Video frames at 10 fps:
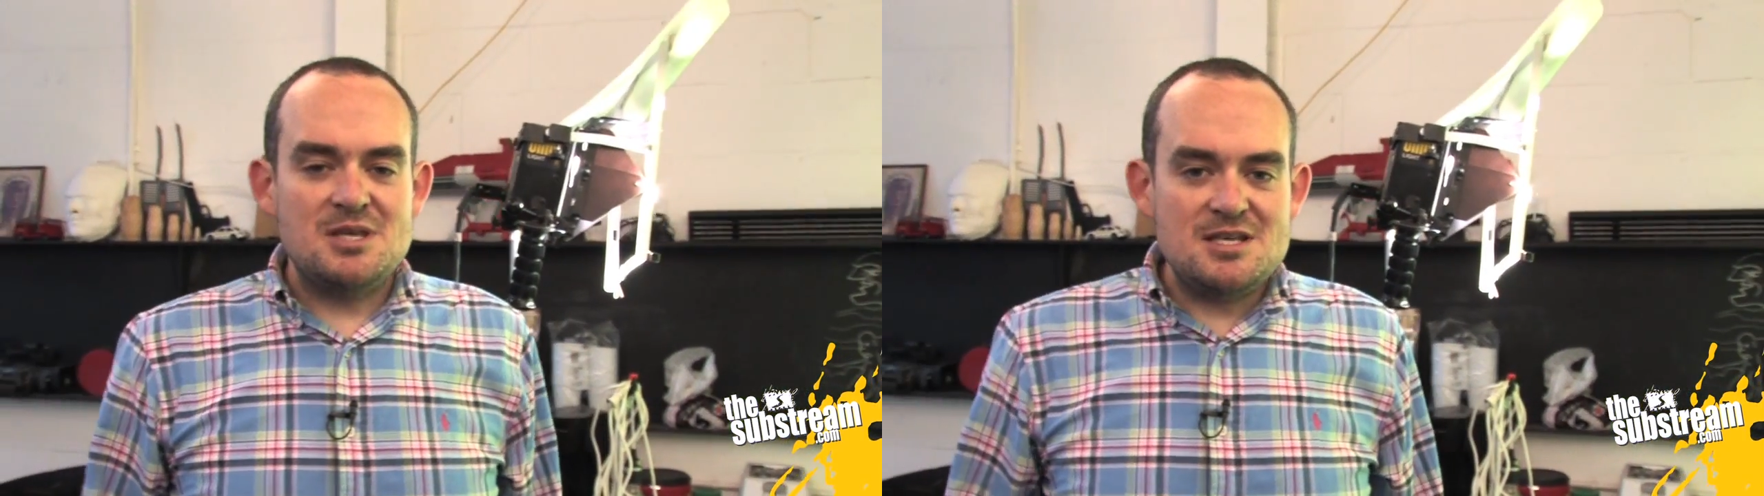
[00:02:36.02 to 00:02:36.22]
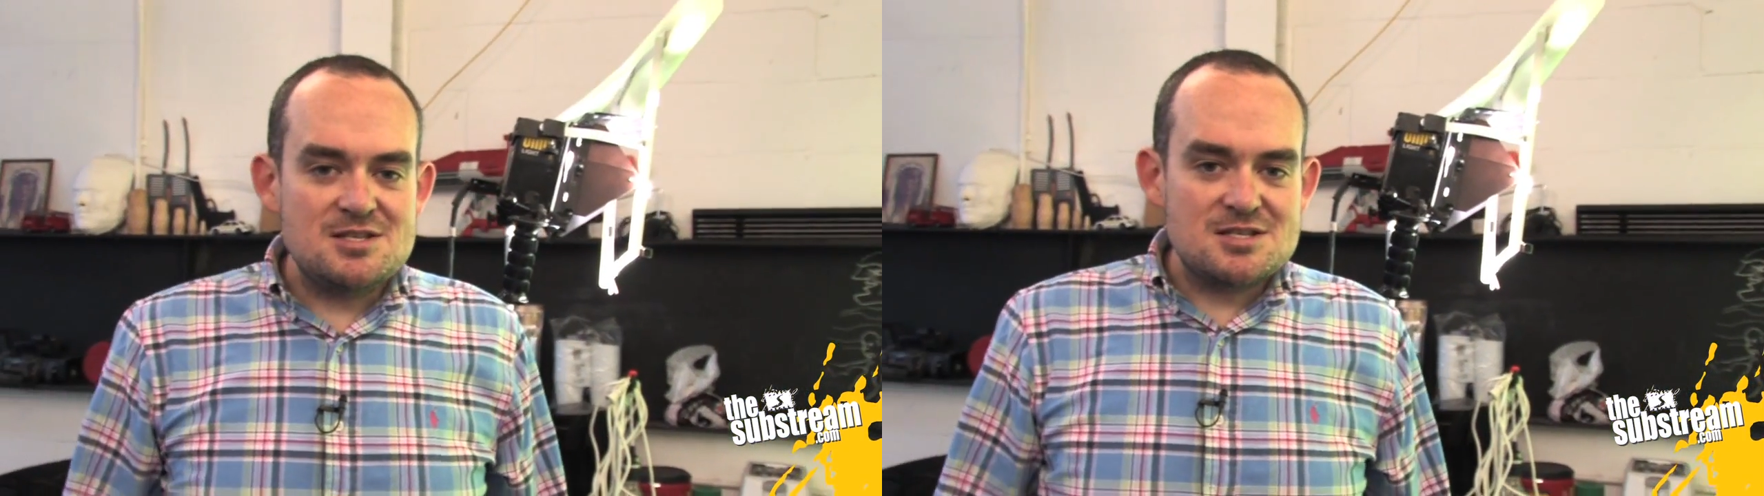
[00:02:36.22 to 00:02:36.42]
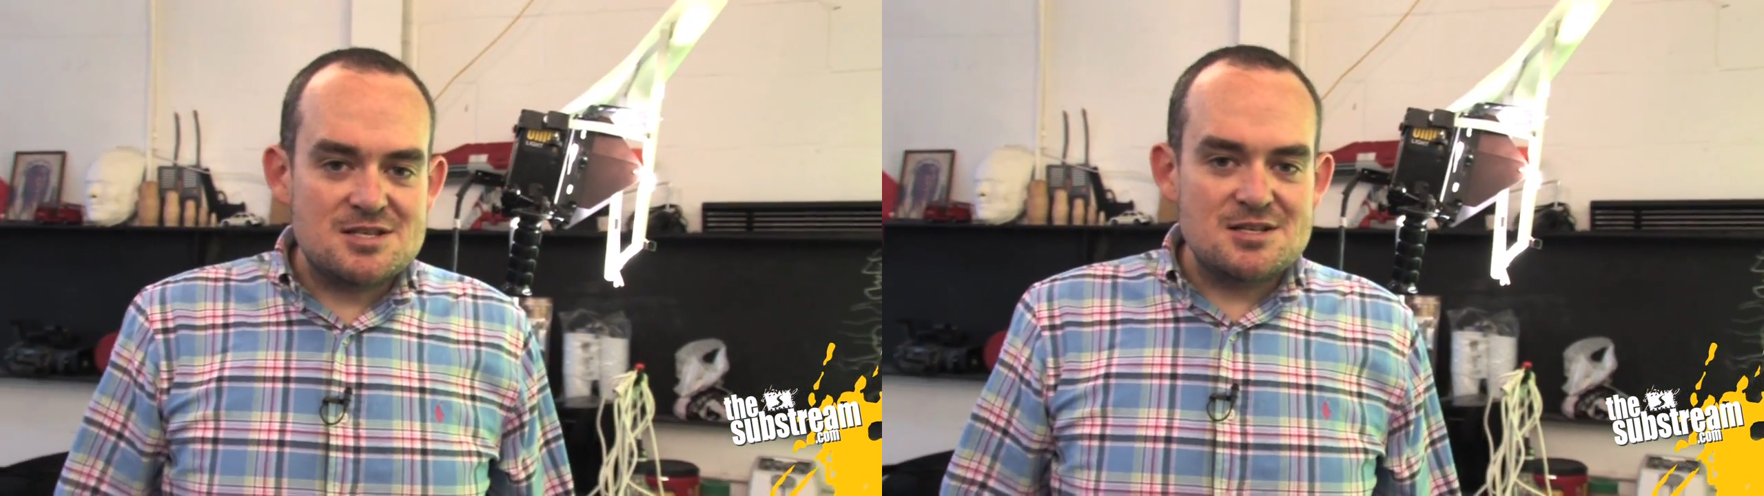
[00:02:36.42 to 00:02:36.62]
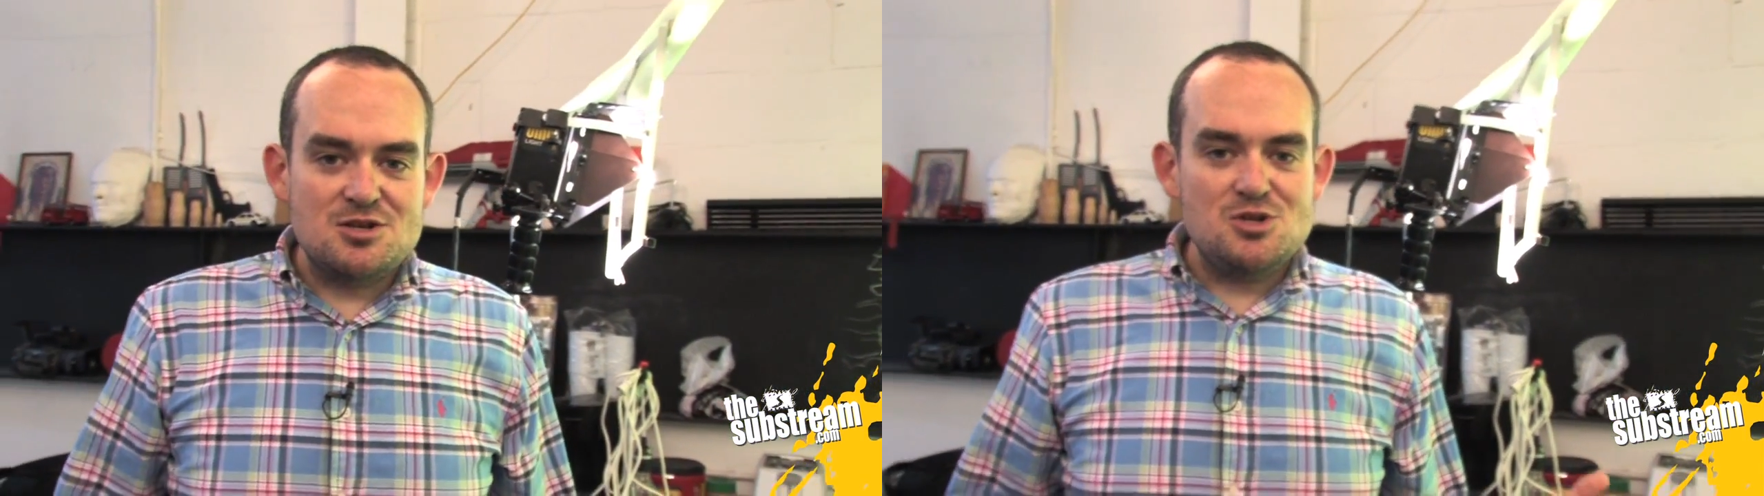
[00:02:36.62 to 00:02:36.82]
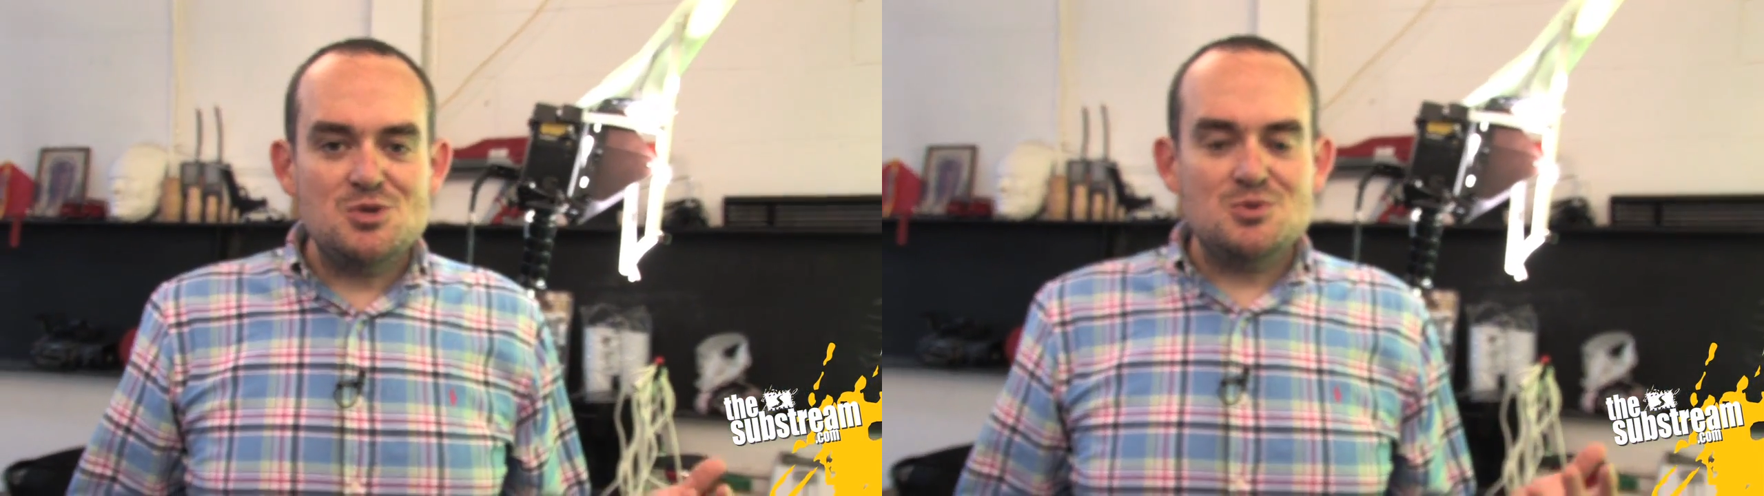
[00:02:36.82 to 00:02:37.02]
the easiest thing
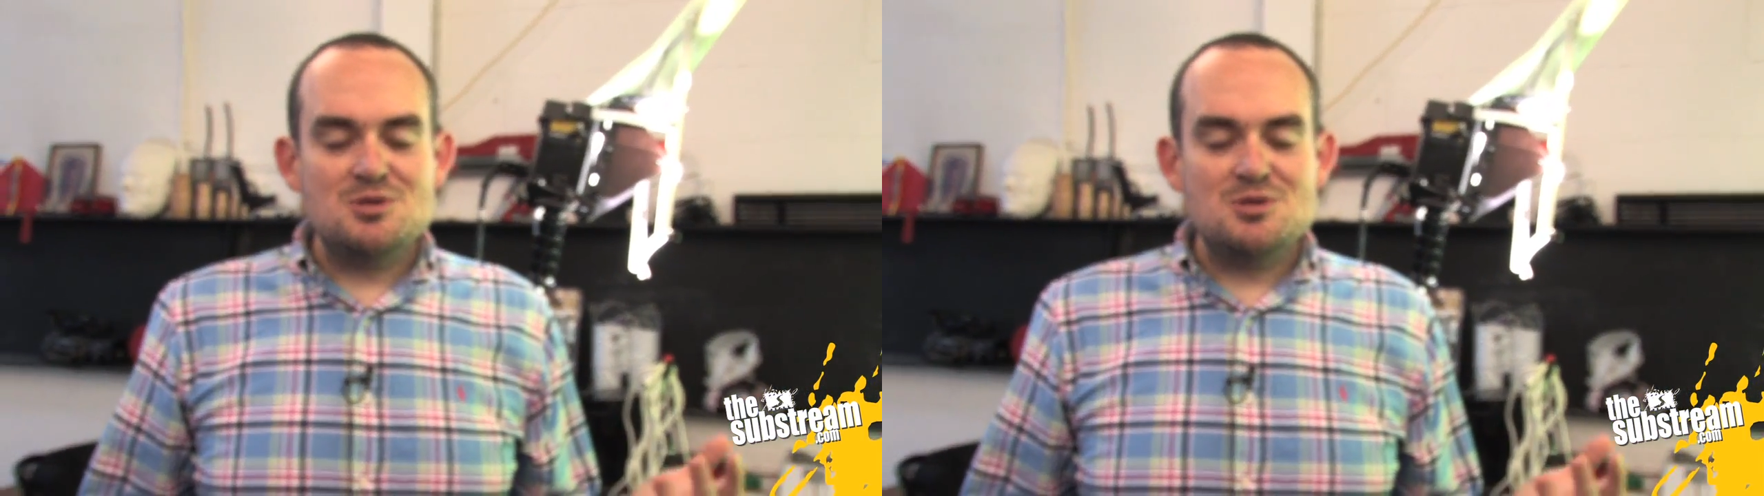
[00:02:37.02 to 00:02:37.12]
to do